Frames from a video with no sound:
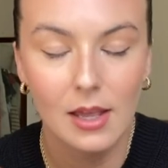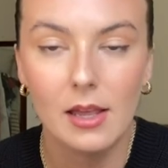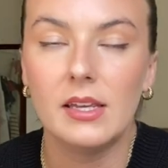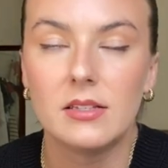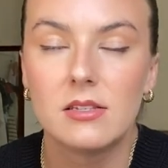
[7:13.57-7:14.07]

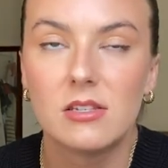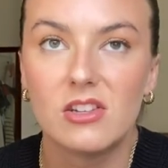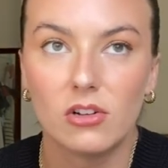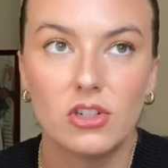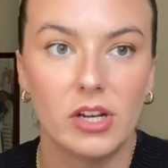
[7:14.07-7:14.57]
It's
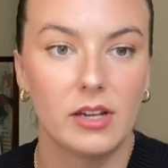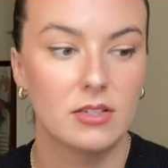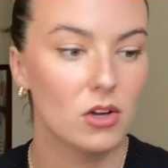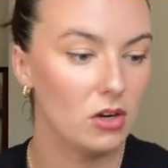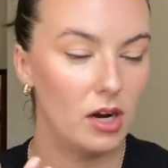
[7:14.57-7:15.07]
such a nice
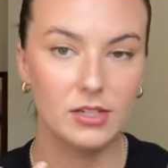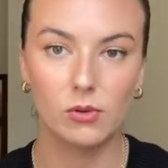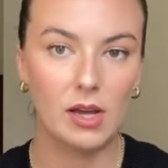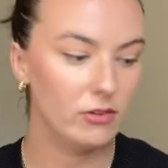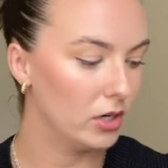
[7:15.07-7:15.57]
color. I don't
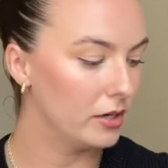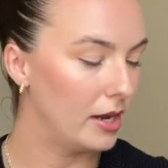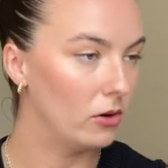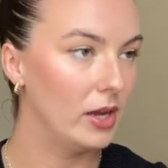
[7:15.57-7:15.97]
have it on now.